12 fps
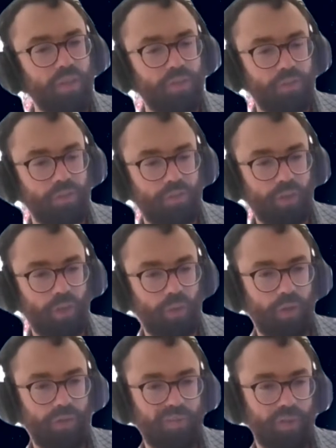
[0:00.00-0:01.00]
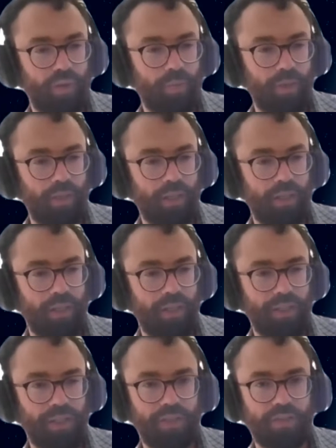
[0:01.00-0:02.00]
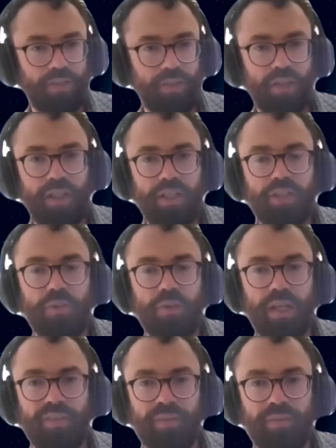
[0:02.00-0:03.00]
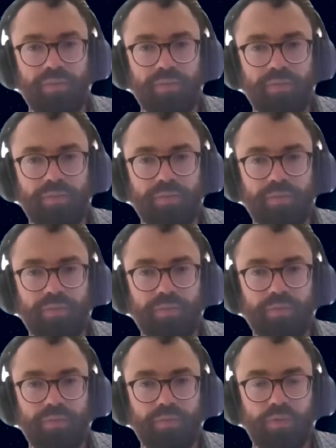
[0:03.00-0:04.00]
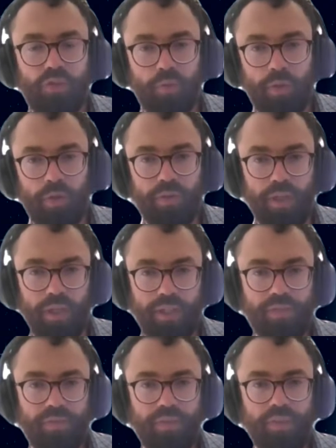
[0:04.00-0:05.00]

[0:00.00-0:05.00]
So from, I think it's 9 to 11 tomorrow night,